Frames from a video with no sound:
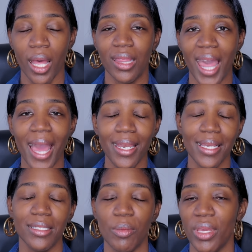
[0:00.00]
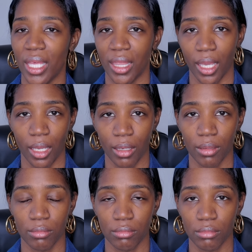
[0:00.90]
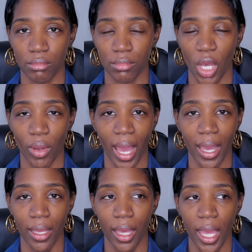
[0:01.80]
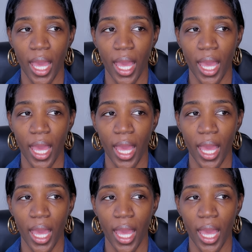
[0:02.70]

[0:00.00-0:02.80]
That needs to be a thing, okay?